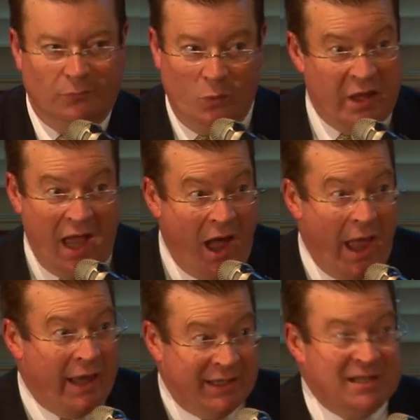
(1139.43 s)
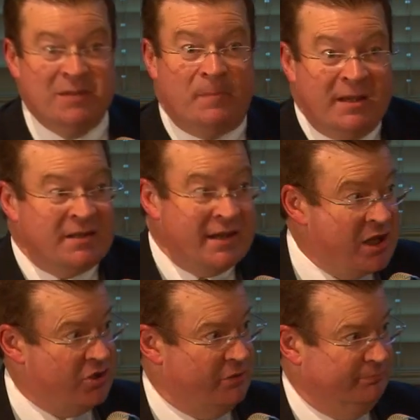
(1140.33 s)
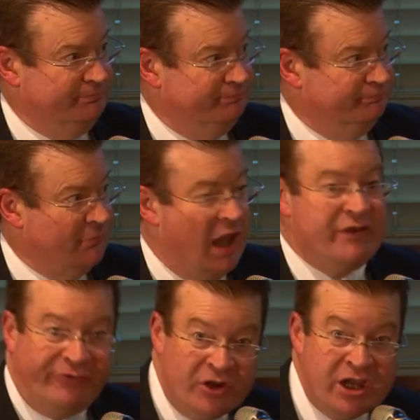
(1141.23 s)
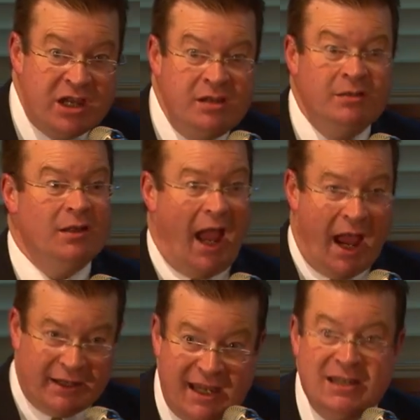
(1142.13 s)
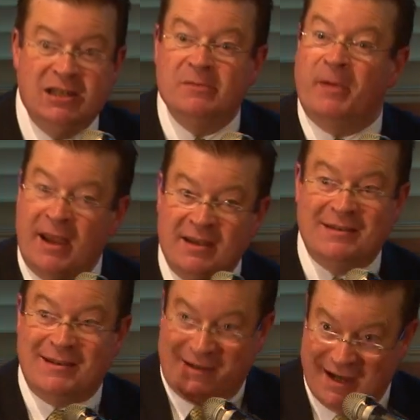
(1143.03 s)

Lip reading: We are an independent nation, a free and independent